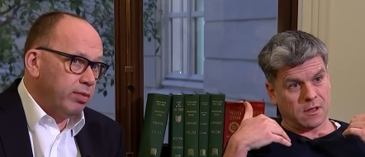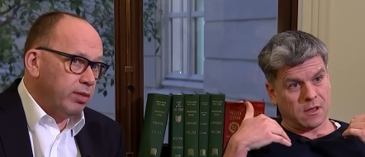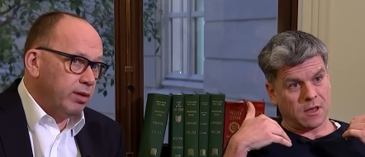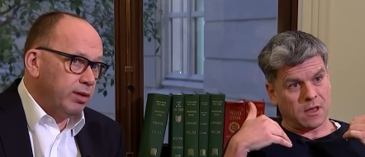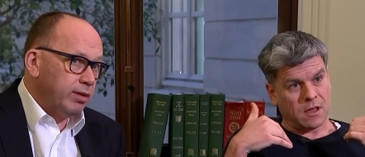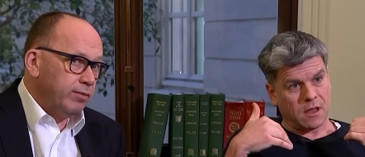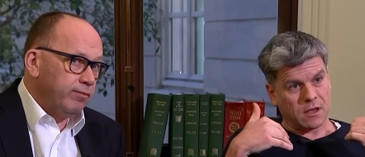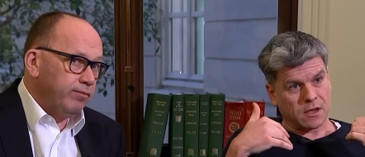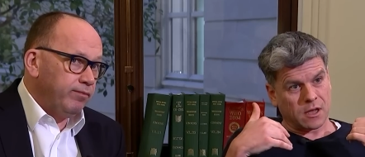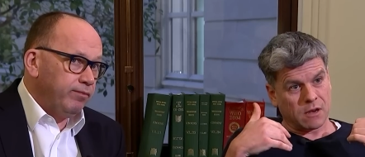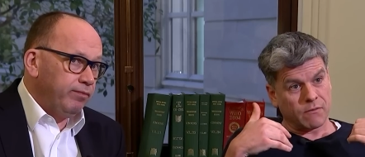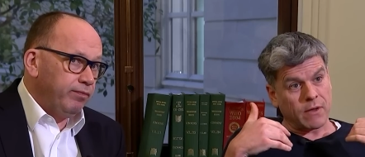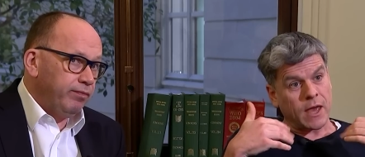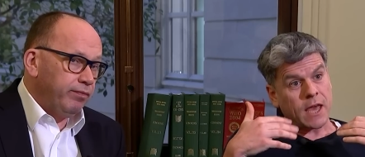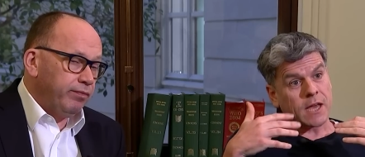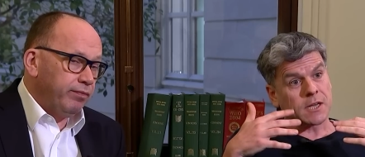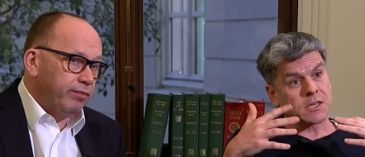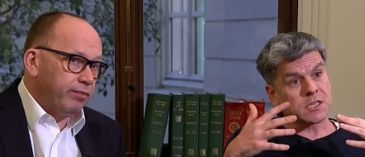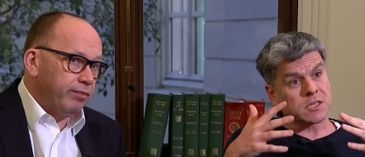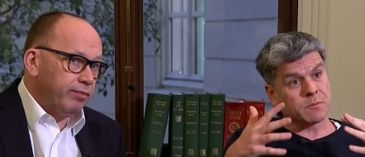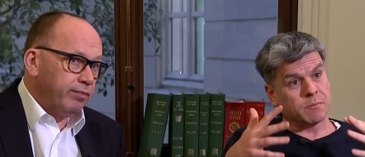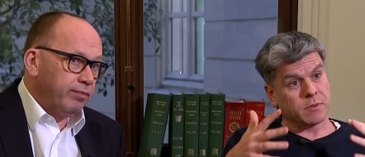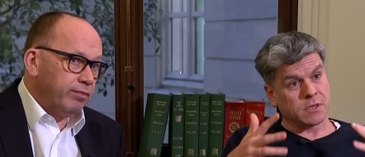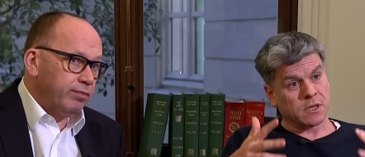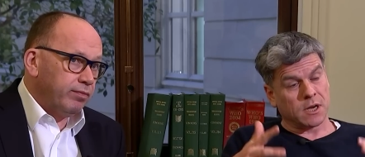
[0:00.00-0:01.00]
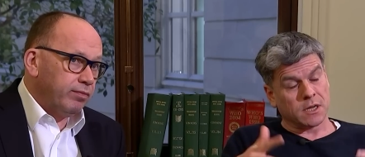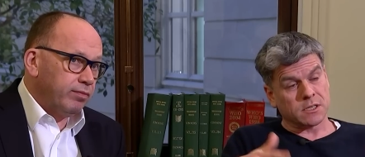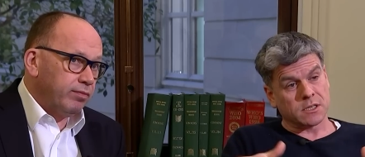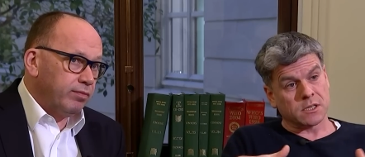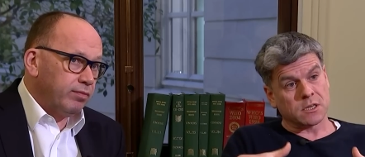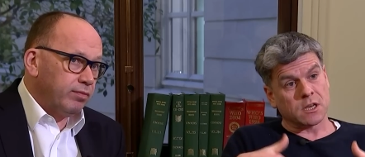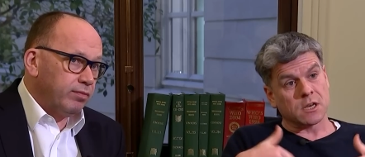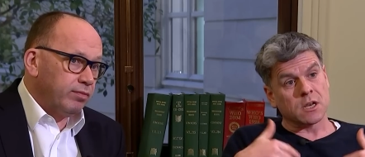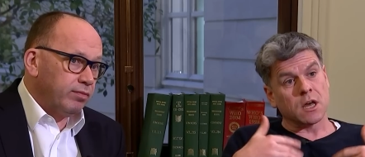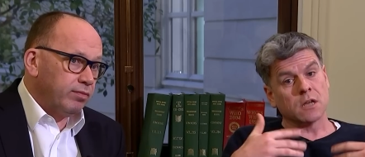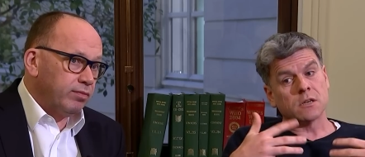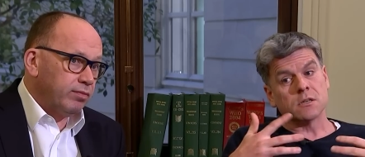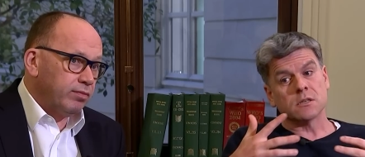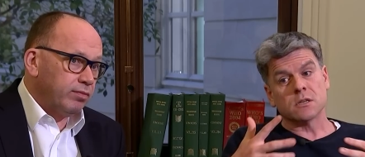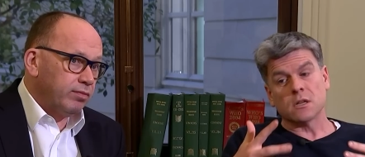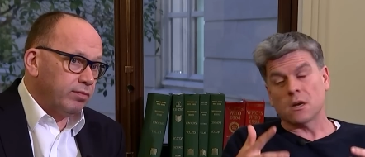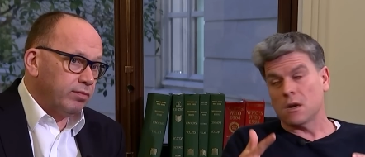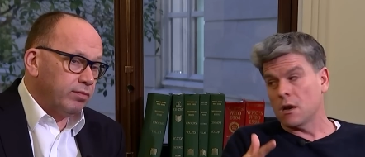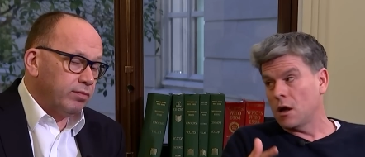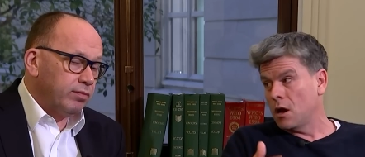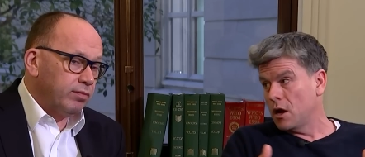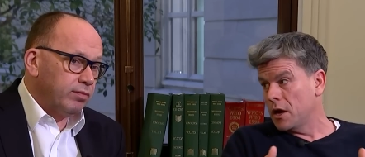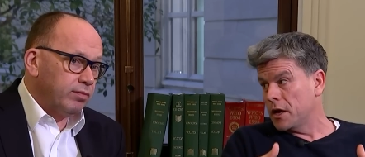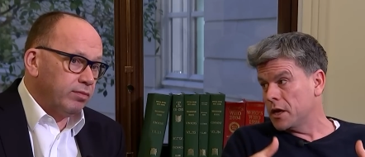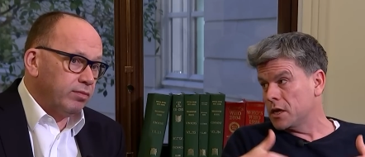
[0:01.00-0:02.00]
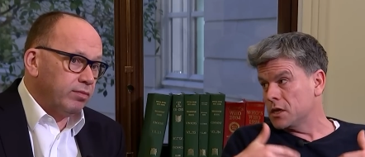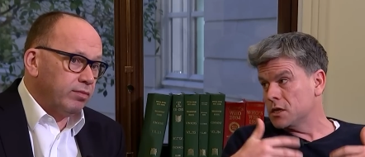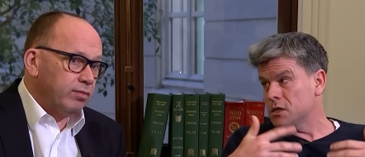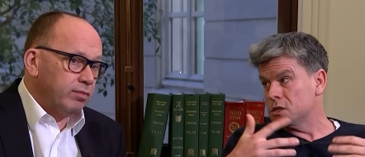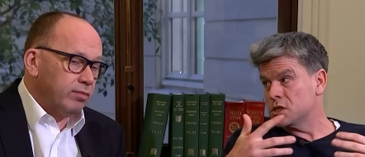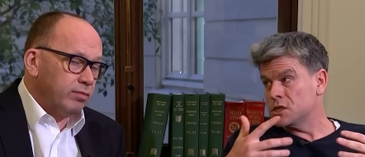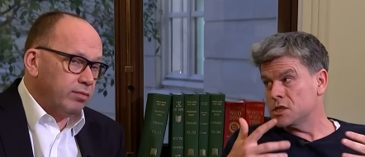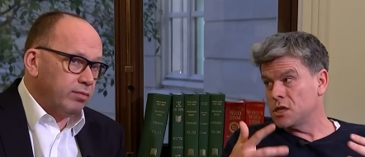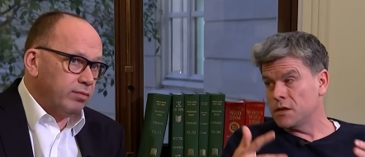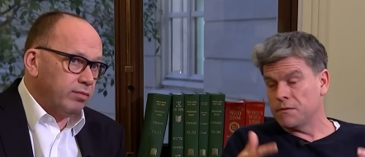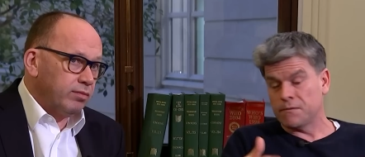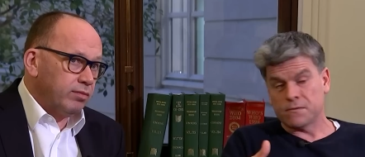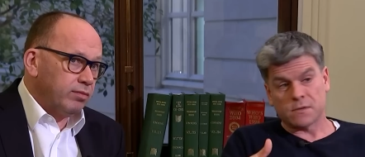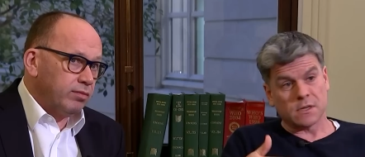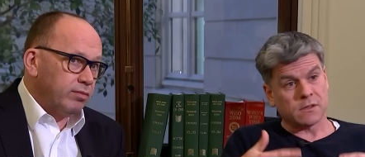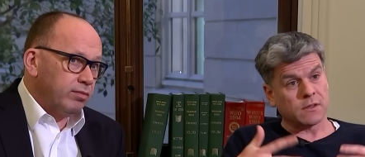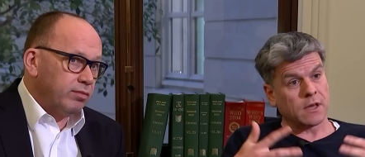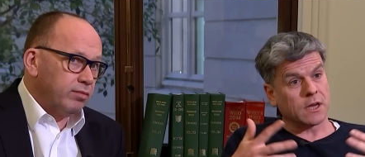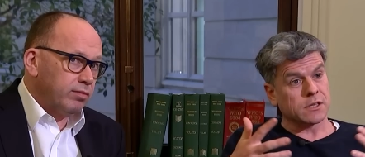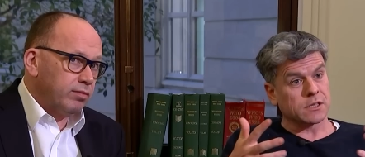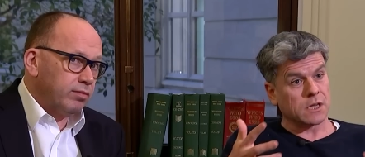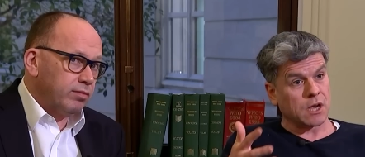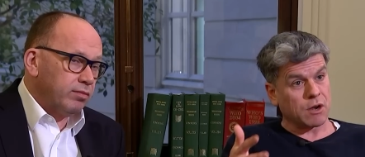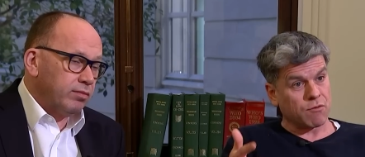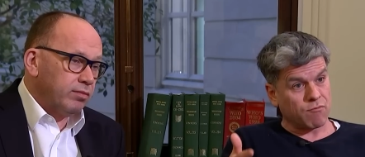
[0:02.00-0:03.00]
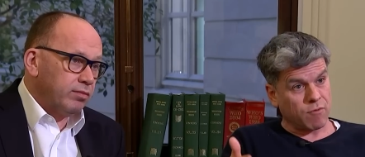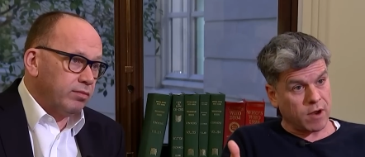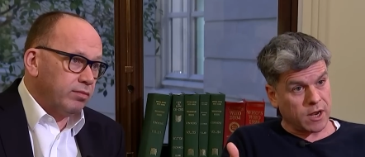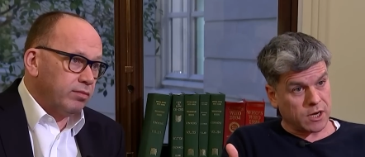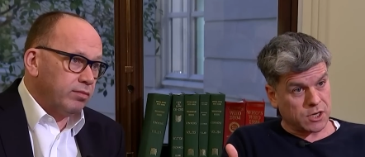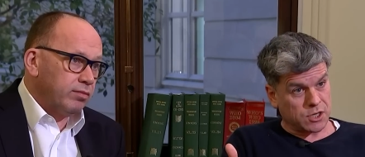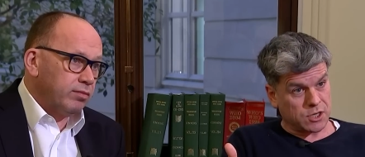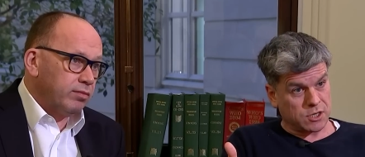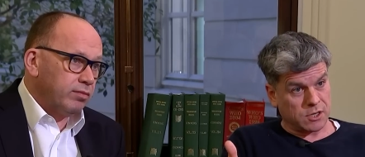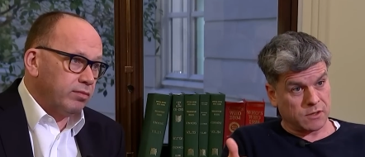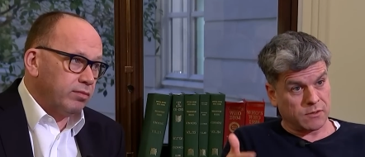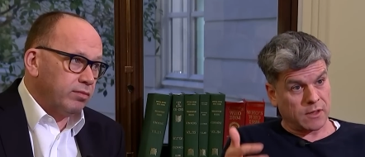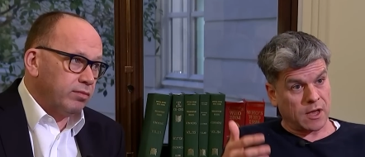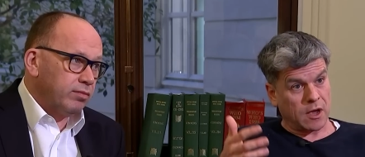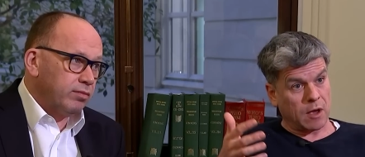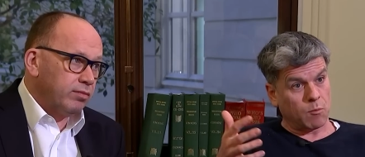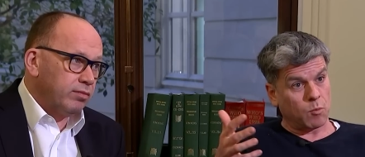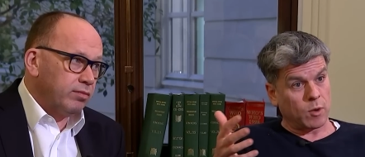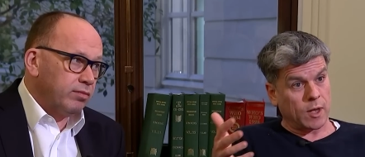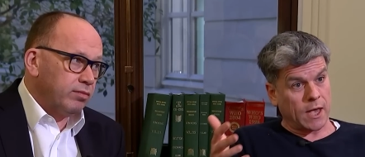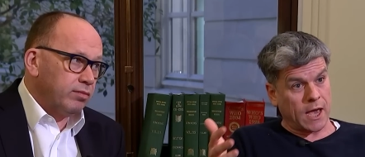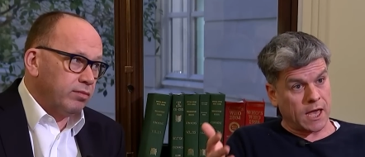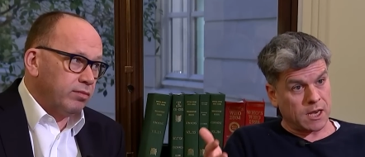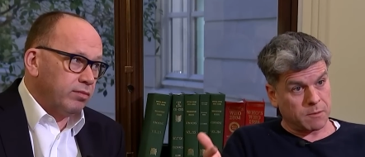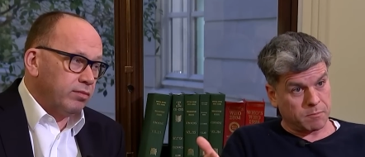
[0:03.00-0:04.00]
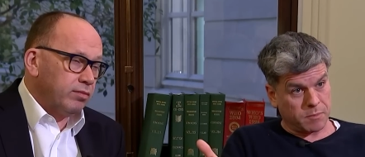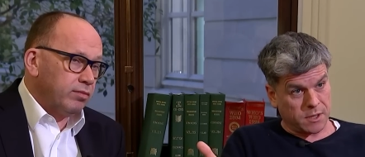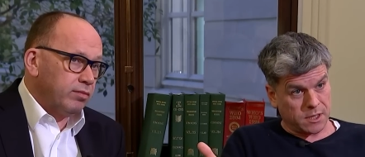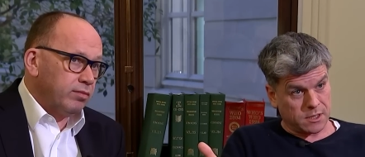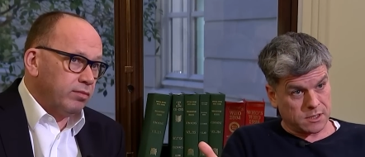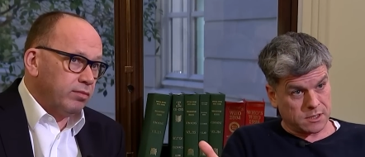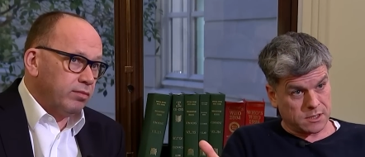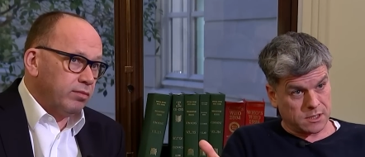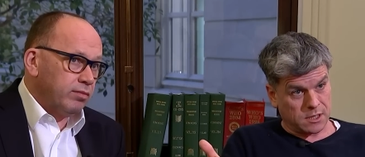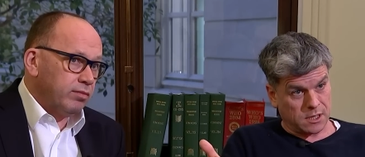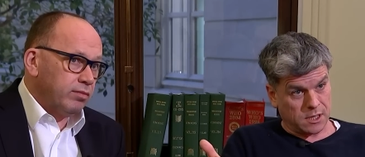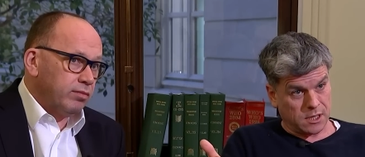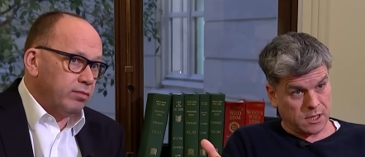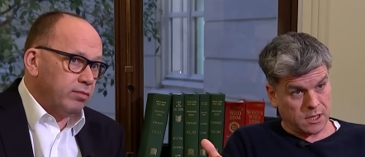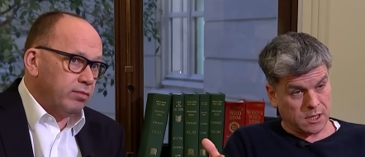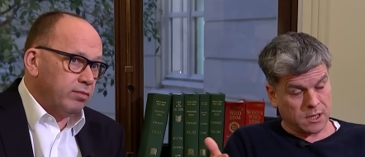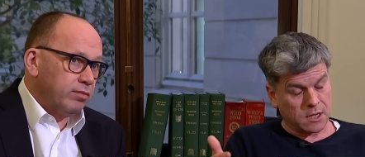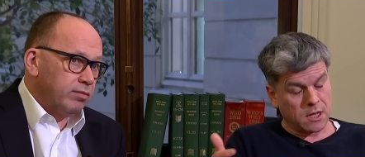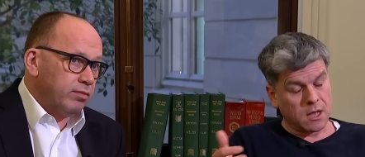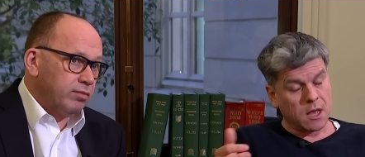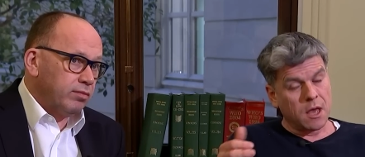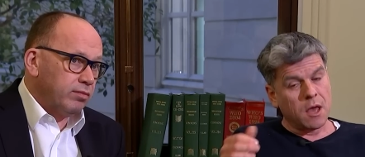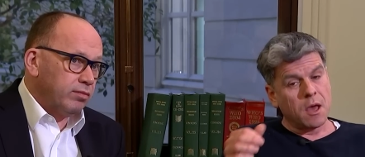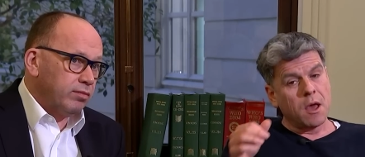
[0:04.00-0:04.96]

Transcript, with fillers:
Speaker 1: uh, kind of expedited an underlying shift in that direction that we had been seeing.